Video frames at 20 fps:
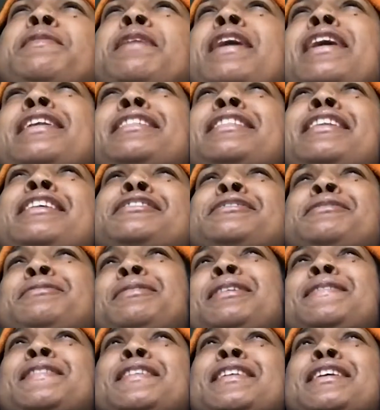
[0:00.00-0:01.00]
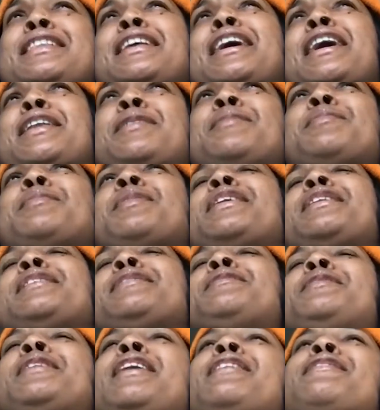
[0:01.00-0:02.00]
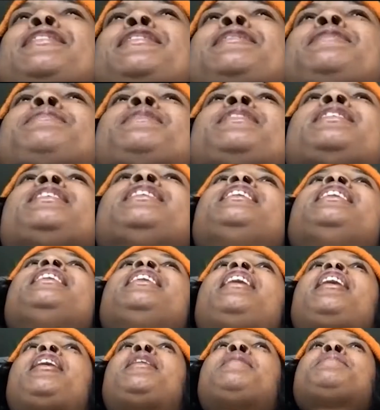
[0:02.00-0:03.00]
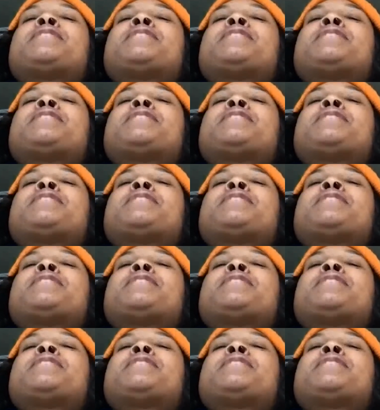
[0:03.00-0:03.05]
that unless you lived in Atlanta, but whatever.